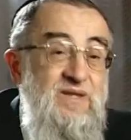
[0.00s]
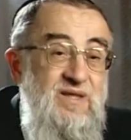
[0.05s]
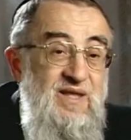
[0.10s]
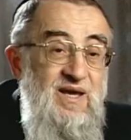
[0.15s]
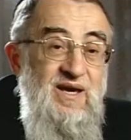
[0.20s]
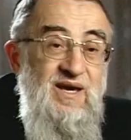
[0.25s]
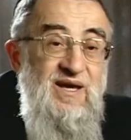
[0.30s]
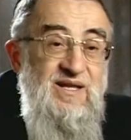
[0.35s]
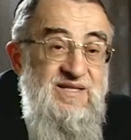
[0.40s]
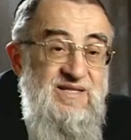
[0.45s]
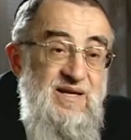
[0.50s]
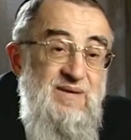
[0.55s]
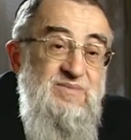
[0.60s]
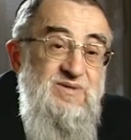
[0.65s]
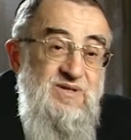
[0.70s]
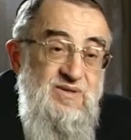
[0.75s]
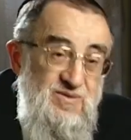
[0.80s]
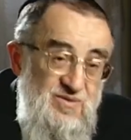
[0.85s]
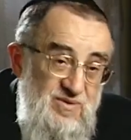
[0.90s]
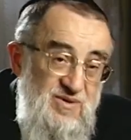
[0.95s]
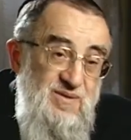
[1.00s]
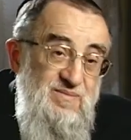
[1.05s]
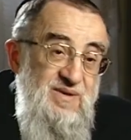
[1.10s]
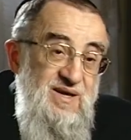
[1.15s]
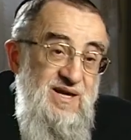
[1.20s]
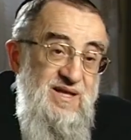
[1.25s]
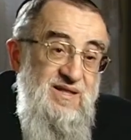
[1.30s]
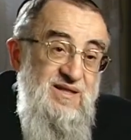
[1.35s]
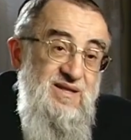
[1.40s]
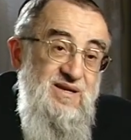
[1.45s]
they had some Sidurim
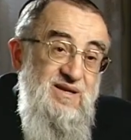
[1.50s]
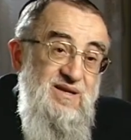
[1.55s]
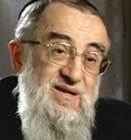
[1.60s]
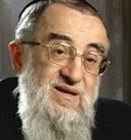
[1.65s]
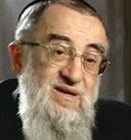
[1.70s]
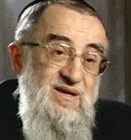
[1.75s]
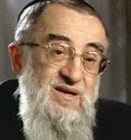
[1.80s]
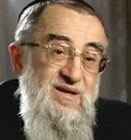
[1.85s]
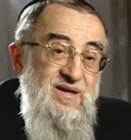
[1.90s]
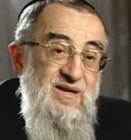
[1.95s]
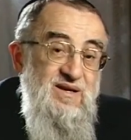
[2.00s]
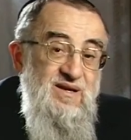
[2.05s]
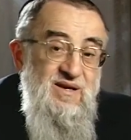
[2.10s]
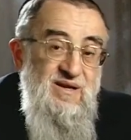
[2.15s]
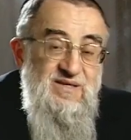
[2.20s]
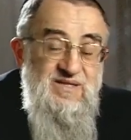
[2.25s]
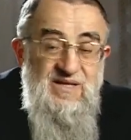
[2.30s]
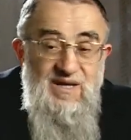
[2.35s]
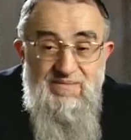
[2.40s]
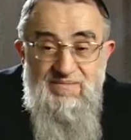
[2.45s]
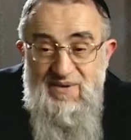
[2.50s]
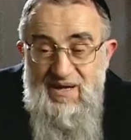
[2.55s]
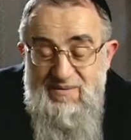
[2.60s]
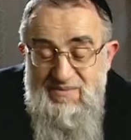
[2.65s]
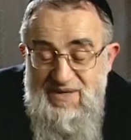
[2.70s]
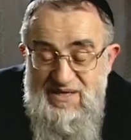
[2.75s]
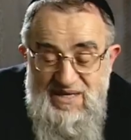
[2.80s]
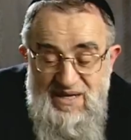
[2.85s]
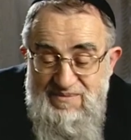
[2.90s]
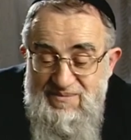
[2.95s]
yet, and some
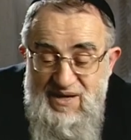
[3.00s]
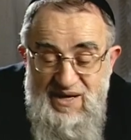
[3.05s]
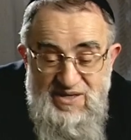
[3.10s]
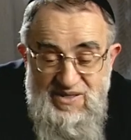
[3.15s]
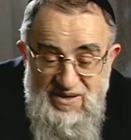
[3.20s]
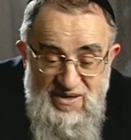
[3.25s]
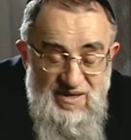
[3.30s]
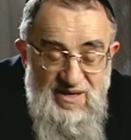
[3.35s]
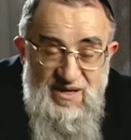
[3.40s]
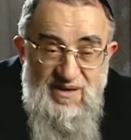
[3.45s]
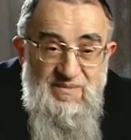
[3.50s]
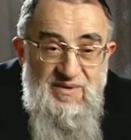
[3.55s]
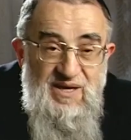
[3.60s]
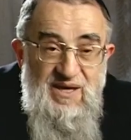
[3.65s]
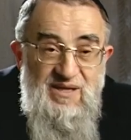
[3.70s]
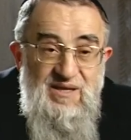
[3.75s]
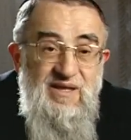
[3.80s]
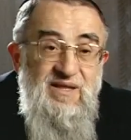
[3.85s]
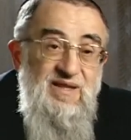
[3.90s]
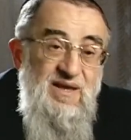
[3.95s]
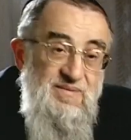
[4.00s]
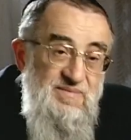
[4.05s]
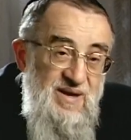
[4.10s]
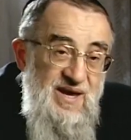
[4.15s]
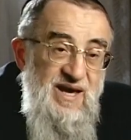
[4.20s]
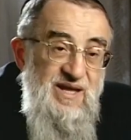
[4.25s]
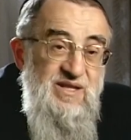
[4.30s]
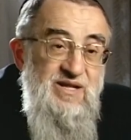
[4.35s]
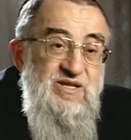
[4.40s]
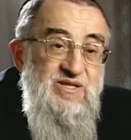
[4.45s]
maybe some Achsoirim yet, and they
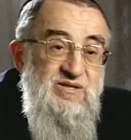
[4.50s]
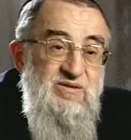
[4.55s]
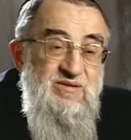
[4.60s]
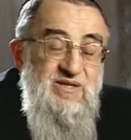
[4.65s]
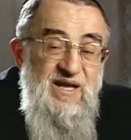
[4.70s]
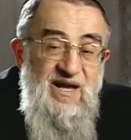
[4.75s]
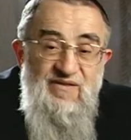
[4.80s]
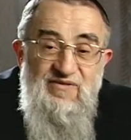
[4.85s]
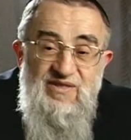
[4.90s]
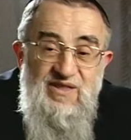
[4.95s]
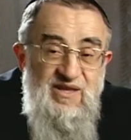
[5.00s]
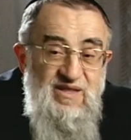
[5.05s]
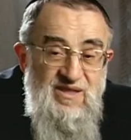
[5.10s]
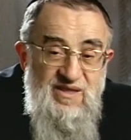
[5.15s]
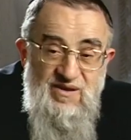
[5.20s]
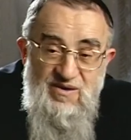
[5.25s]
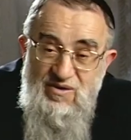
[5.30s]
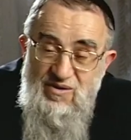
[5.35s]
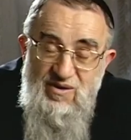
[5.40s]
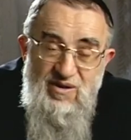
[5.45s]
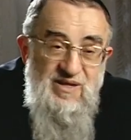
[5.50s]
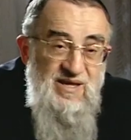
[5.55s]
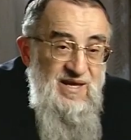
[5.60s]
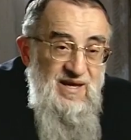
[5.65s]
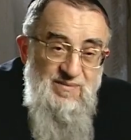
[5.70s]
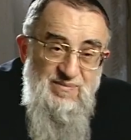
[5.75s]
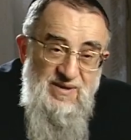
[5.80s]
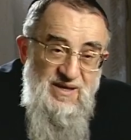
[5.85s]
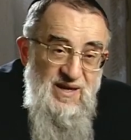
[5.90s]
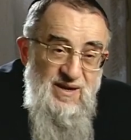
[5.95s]
managed to daven, and the whole
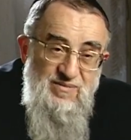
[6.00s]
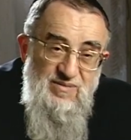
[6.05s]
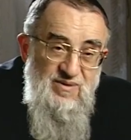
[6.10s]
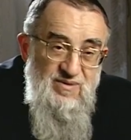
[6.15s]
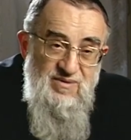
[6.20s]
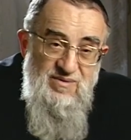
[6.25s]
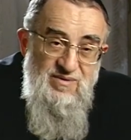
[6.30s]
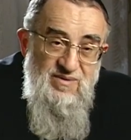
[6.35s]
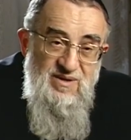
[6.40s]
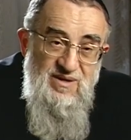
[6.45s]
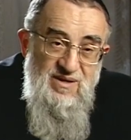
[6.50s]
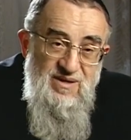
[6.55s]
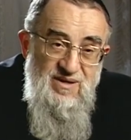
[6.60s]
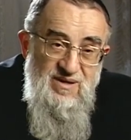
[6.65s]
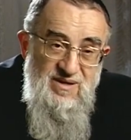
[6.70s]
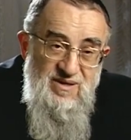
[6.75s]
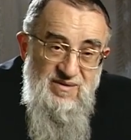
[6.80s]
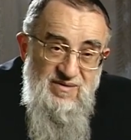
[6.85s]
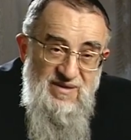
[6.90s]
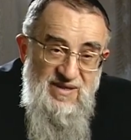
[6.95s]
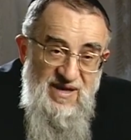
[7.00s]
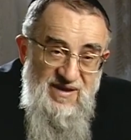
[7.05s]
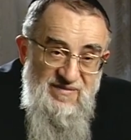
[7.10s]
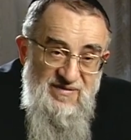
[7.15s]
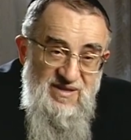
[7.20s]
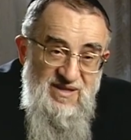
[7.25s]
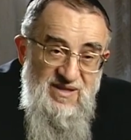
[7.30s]
camp came to, to daven.